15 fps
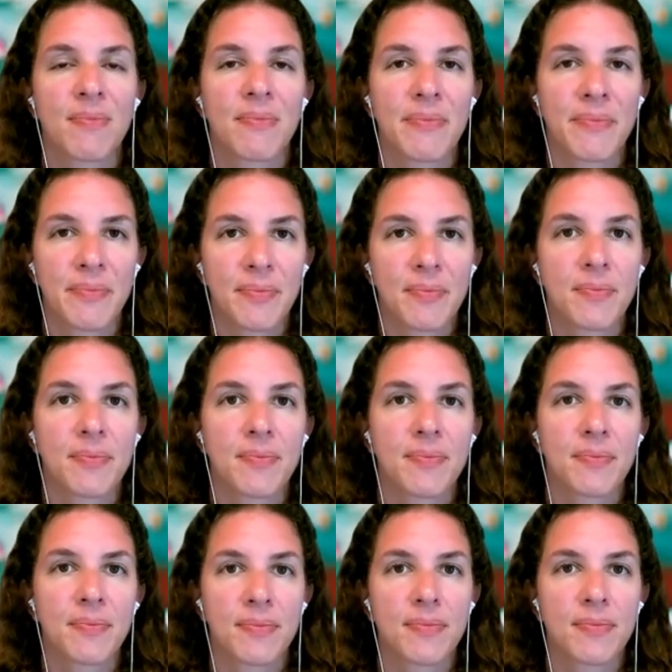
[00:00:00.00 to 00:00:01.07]

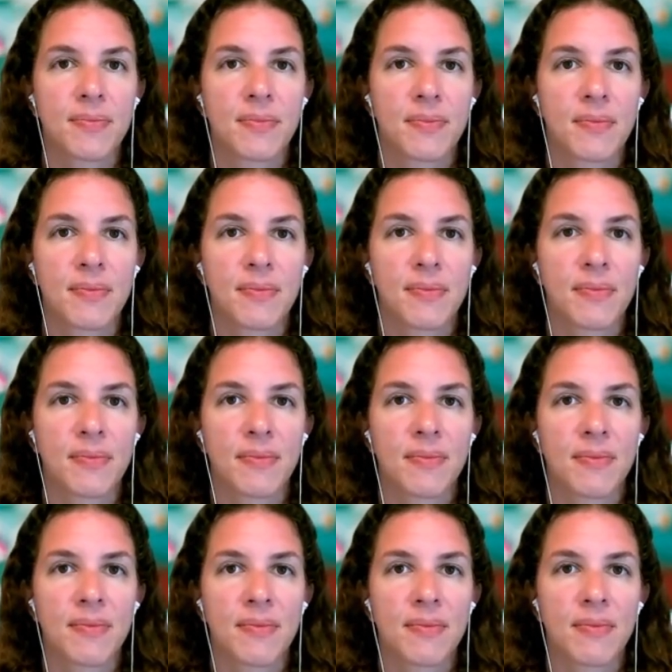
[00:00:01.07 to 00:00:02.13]

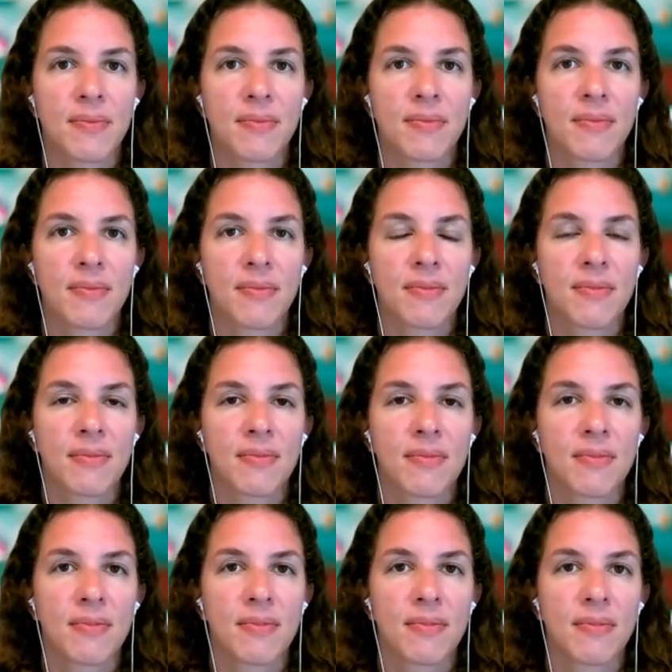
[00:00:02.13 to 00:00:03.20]

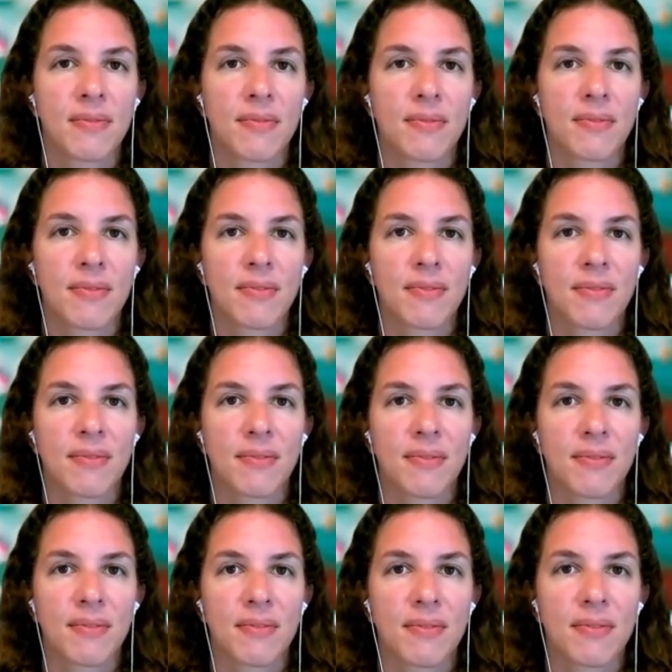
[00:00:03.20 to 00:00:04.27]

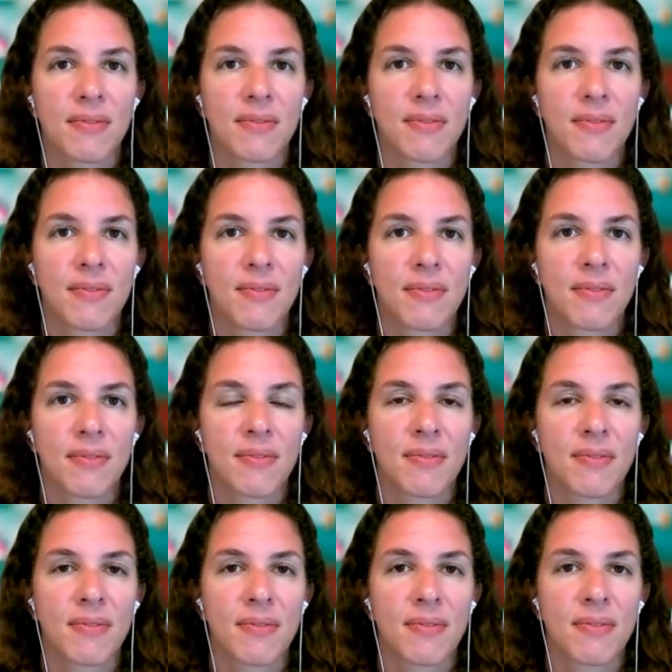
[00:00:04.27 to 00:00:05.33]

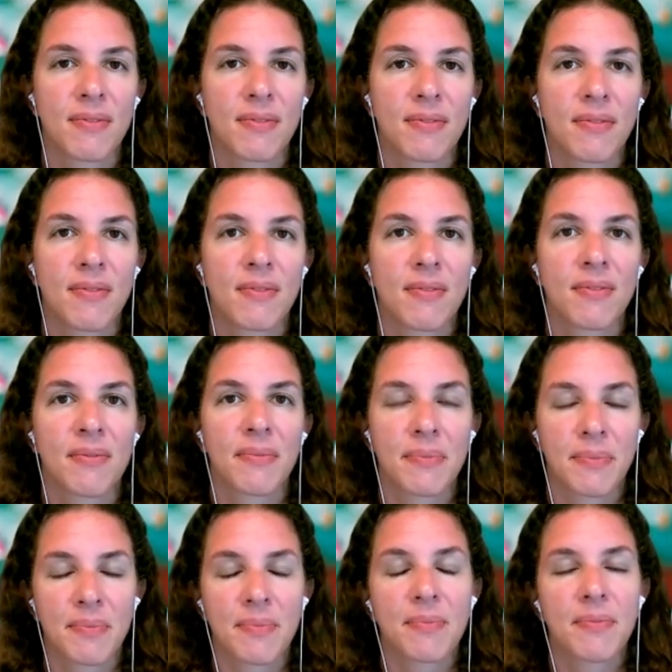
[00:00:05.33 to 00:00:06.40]

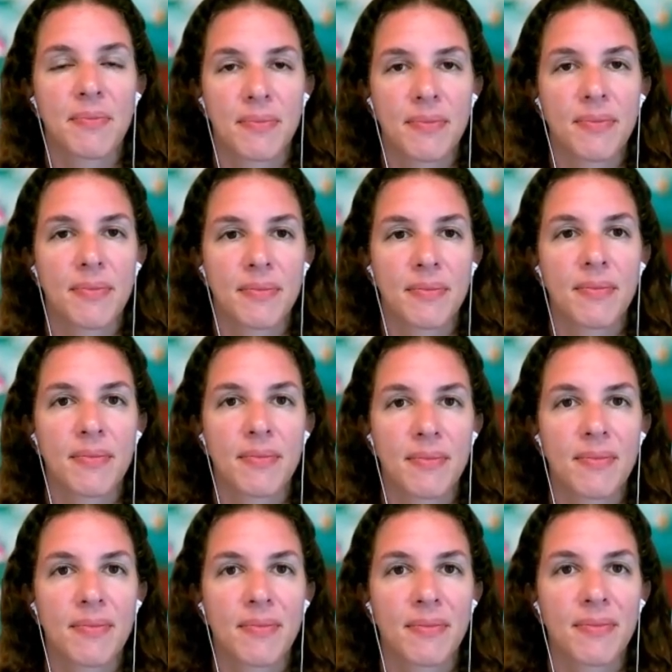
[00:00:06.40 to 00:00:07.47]

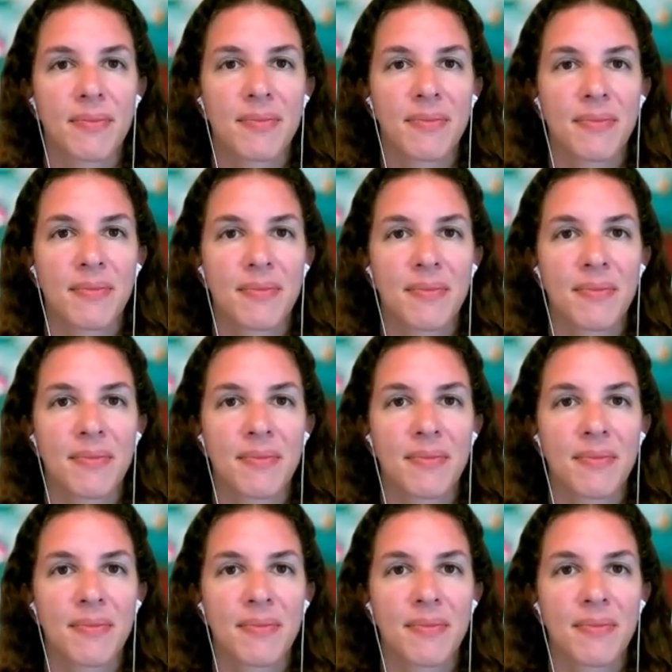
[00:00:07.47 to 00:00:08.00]
No words are spoken by the person on screen.